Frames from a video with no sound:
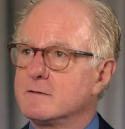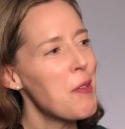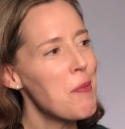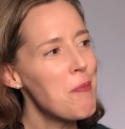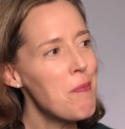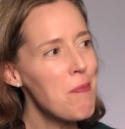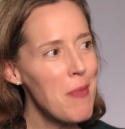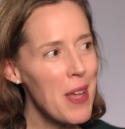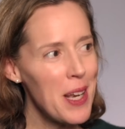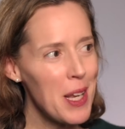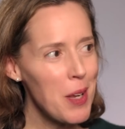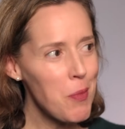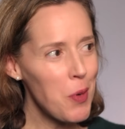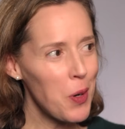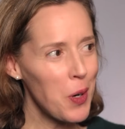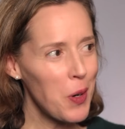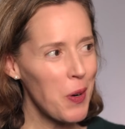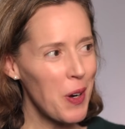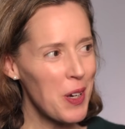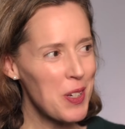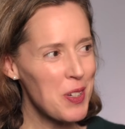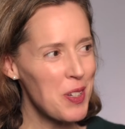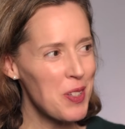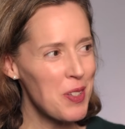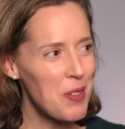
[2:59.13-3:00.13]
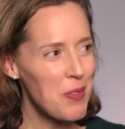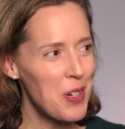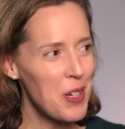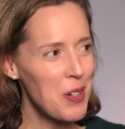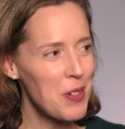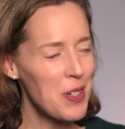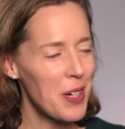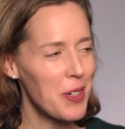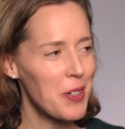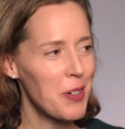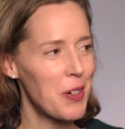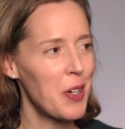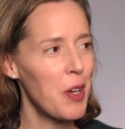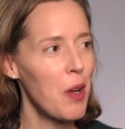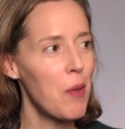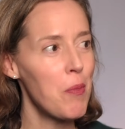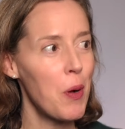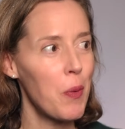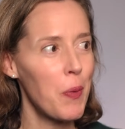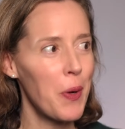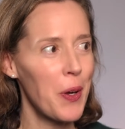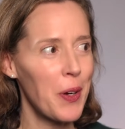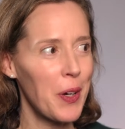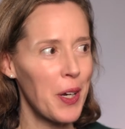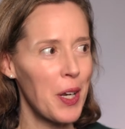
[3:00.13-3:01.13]
Many more questions for you, Dr. Hill, but
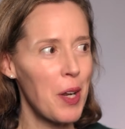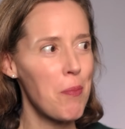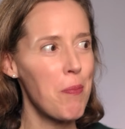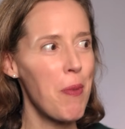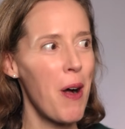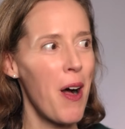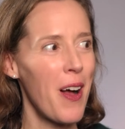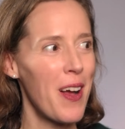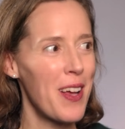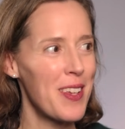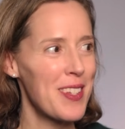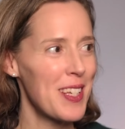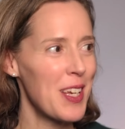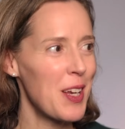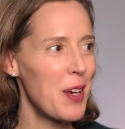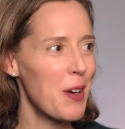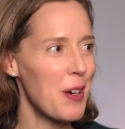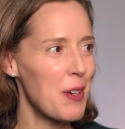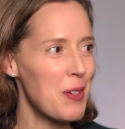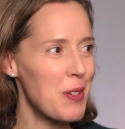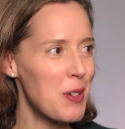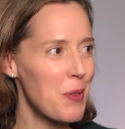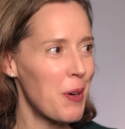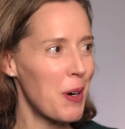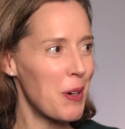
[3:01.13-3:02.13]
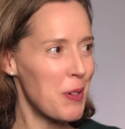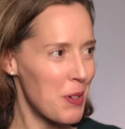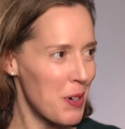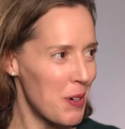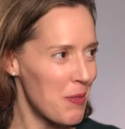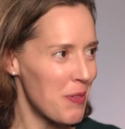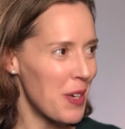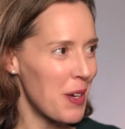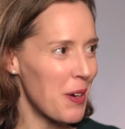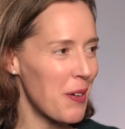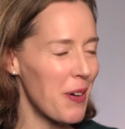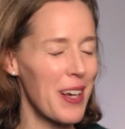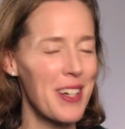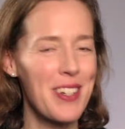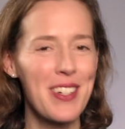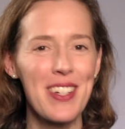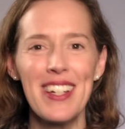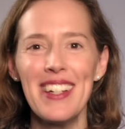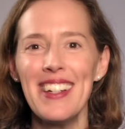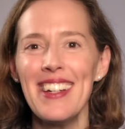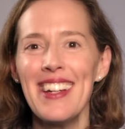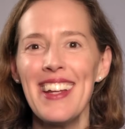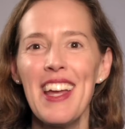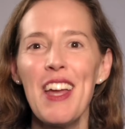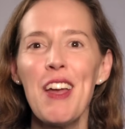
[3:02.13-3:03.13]
we are going to pause here and do our trivia
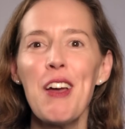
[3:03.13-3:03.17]
question.